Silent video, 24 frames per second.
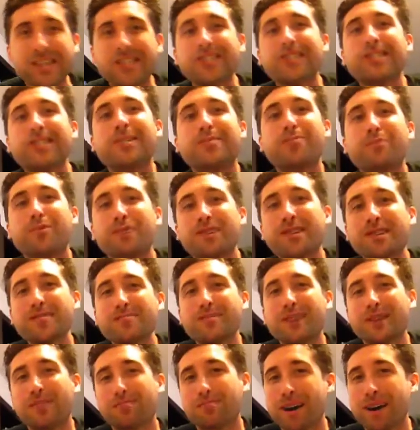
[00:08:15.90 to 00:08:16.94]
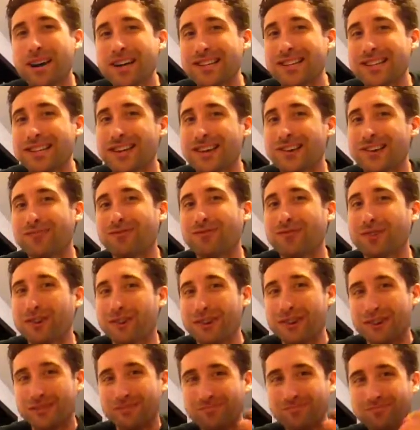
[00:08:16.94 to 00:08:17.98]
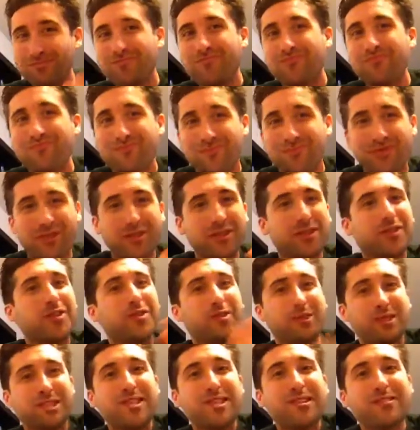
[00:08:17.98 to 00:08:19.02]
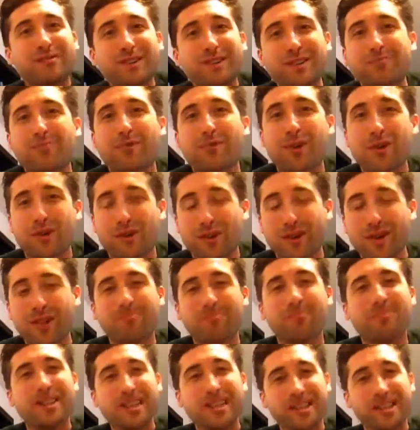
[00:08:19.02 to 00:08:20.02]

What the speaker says: I took a pretty big bite there for a little TV program.